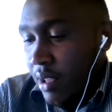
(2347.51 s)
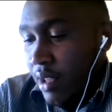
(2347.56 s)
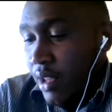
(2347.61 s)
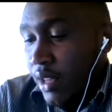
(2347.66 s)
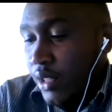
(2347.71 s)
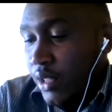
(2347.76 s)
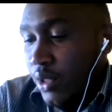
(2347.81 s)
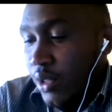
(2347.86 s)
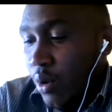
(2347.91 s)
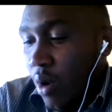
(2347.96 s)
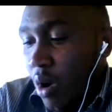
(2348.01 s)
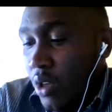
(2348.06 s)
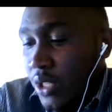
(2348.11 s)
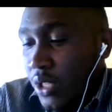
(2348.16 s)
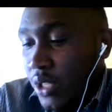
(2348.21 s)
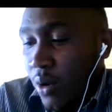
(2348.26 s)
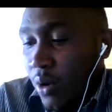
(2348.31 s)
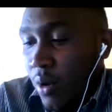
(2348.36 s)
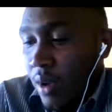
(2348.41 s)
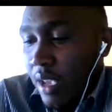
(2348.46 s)
So
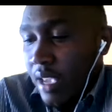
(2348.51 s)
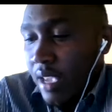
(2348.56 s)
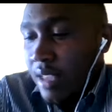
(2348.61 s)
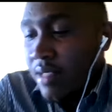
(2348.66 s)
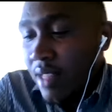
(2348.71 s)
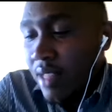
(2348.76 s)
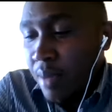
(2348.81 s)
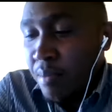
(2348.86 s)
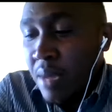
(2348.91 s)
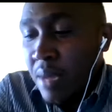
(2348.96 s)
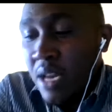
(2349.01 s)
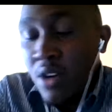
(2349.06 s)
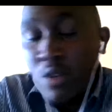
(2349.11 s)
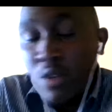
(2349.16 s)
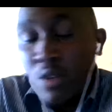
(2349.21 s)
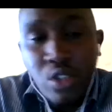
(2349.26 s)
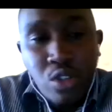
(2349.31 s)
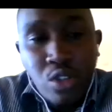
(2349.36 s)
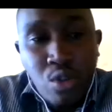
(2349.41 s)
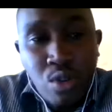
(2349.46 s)
also in the middle
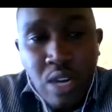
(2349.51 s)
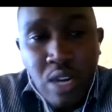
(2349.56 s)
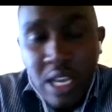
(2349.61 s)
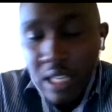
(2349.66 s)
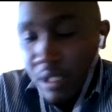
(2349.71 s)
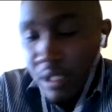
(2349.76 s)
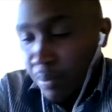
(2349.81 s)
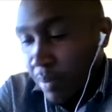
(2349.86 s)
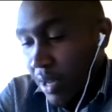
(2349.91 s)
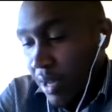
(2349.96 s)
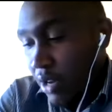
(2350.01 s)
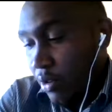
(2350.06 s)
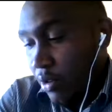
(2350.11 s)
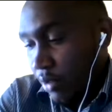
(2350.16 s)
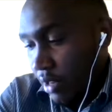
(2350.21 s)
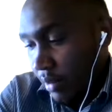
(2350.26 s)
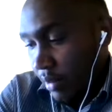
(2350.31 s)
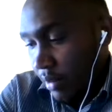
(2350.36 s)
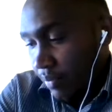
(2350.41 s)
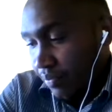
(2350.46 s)
Stone Age period,